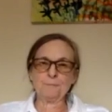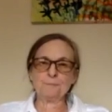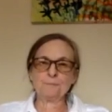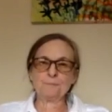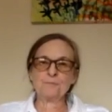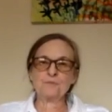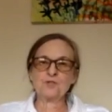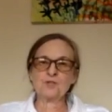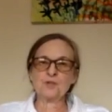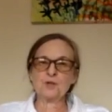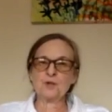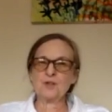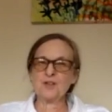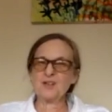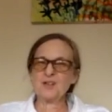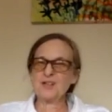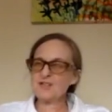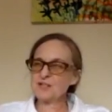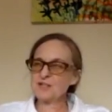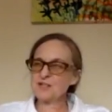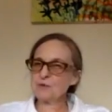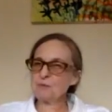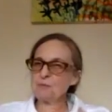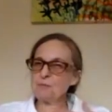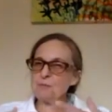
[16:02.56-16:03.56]
so that's
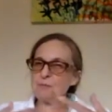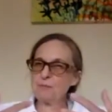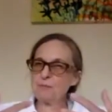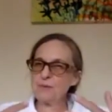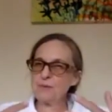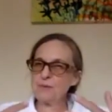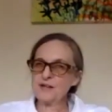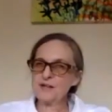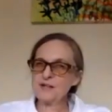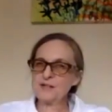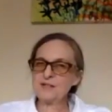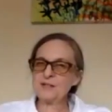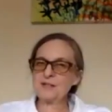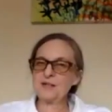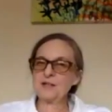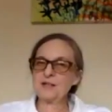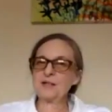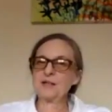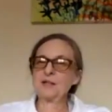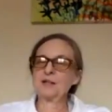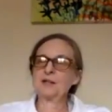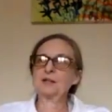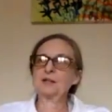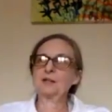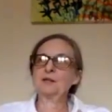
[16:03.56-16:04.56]
the
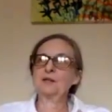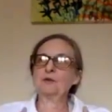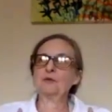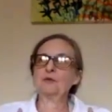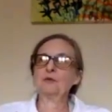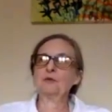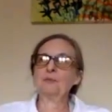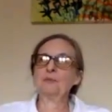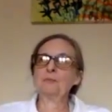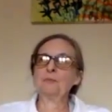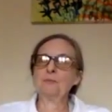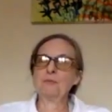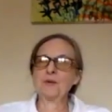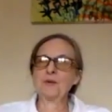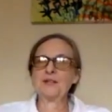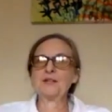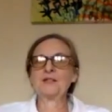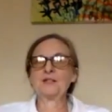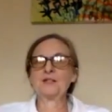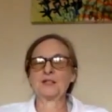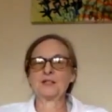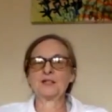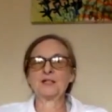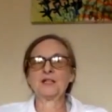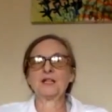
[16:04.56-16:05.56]
basic
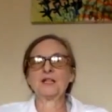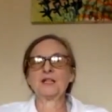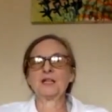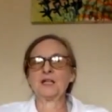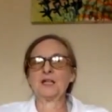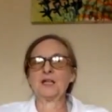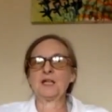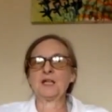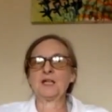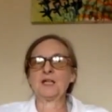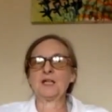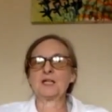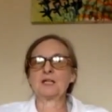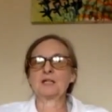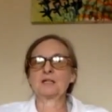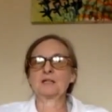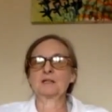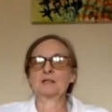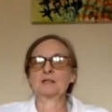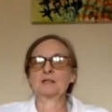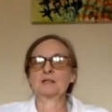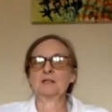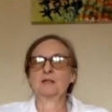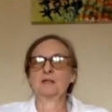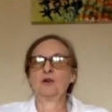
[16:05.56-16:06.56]
technique
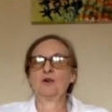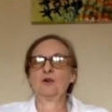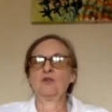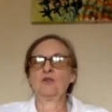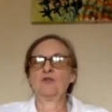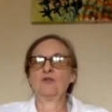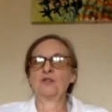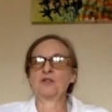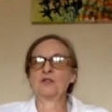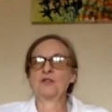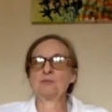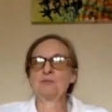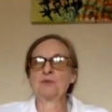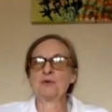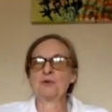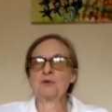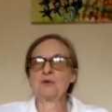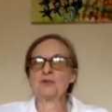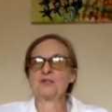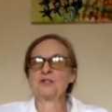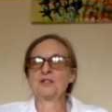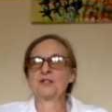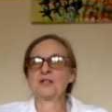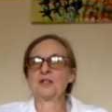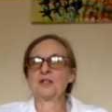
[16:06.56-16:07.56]
of
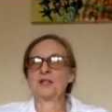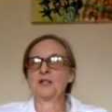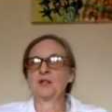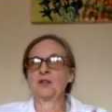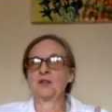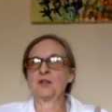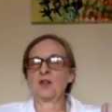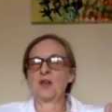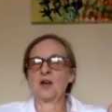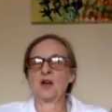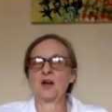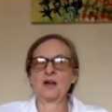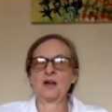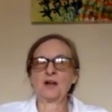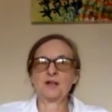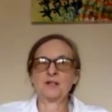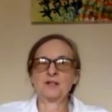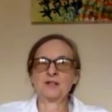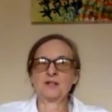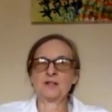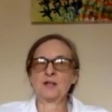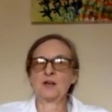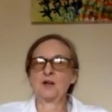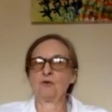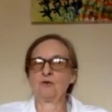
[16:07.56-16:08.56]
experiencing the higher
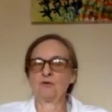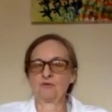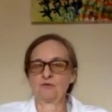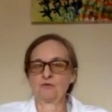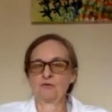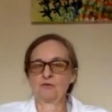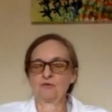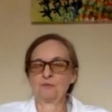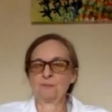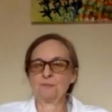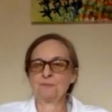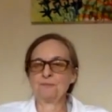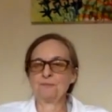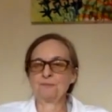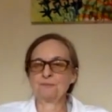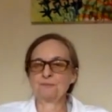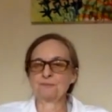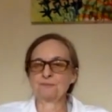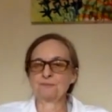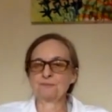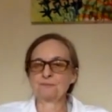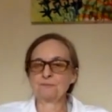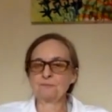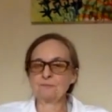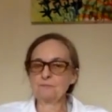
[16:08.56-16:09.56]
self.
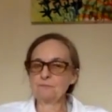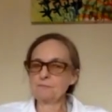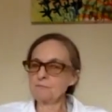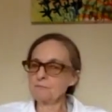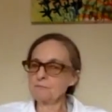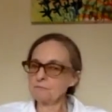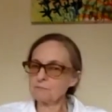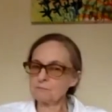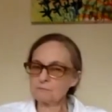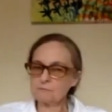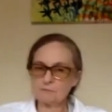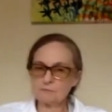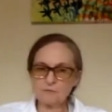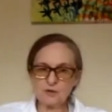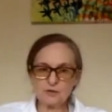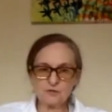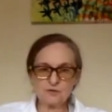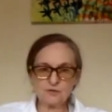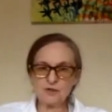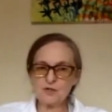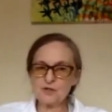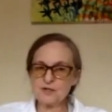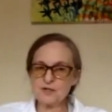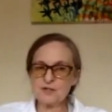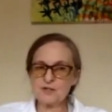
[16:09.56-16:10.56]

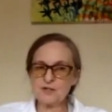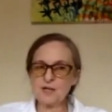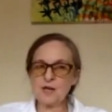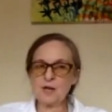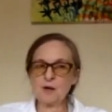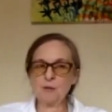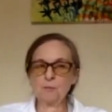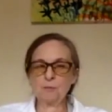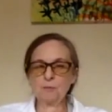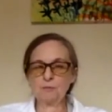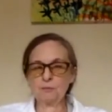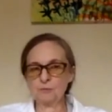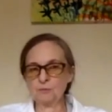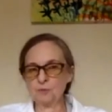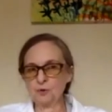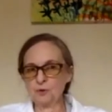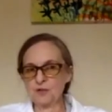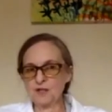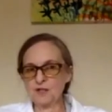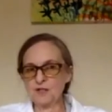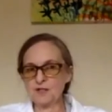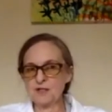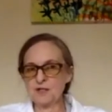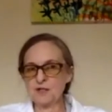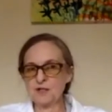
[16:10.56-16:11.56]
First step, look
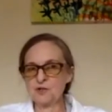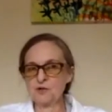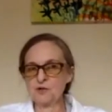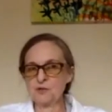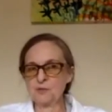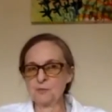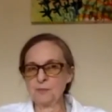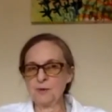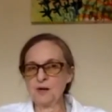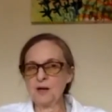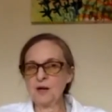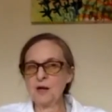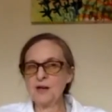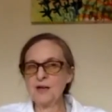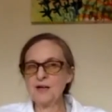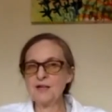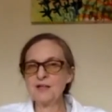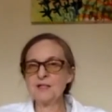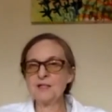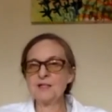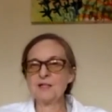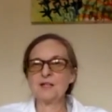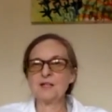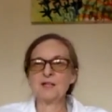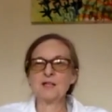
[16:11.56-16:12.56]
inside your
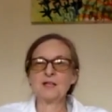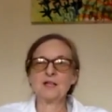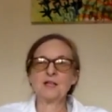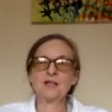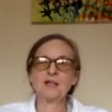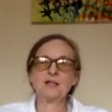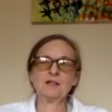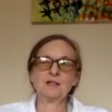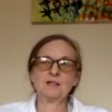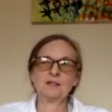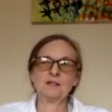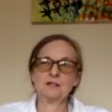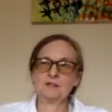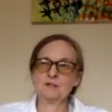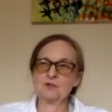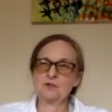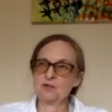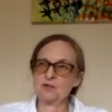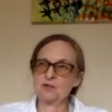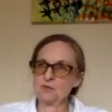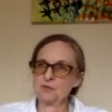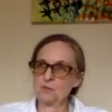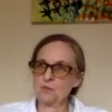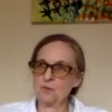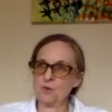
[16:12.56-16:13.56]
mind,
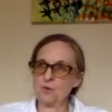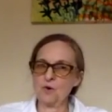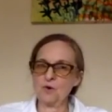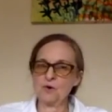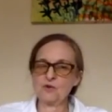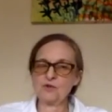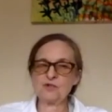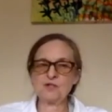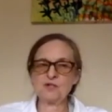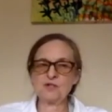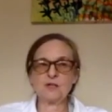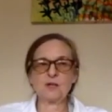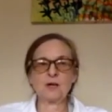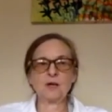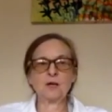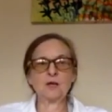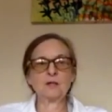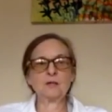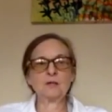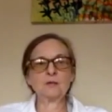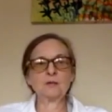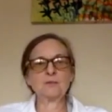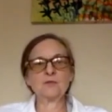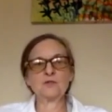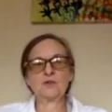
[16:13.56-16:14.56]
just watch as a kind
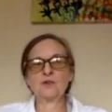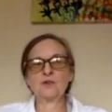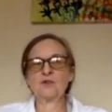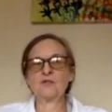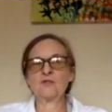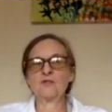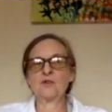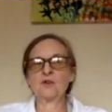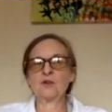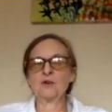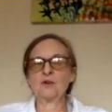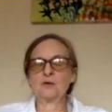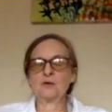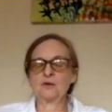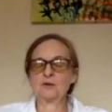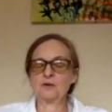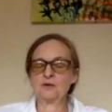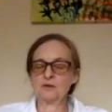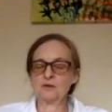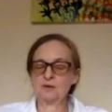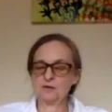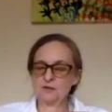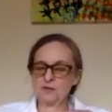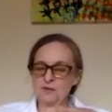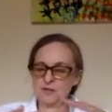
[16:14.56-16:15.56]
observer,
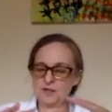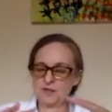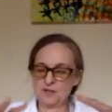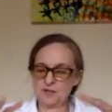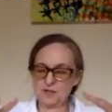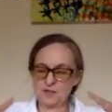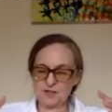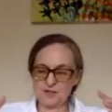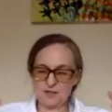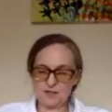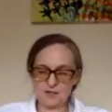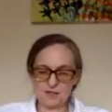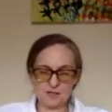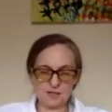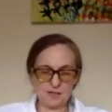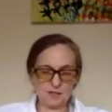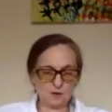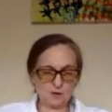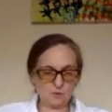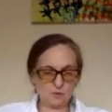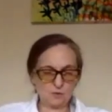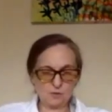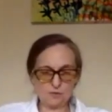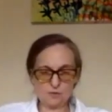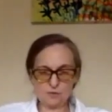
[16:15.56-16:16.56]
and then you see
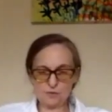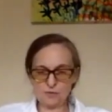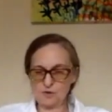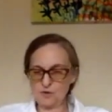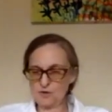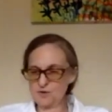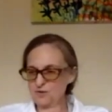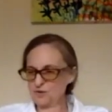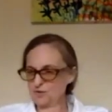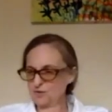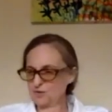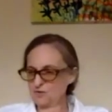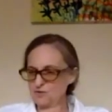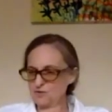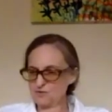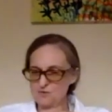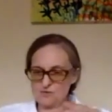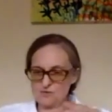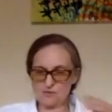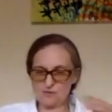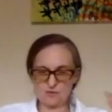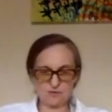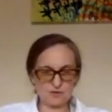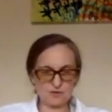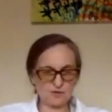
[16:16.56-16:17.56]
all those
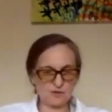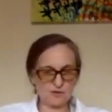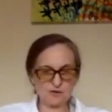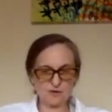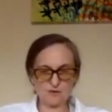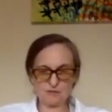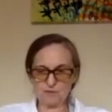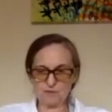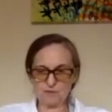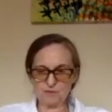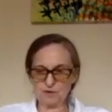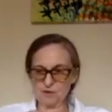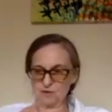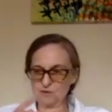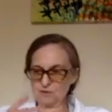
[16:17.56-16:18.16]
thoughts that have been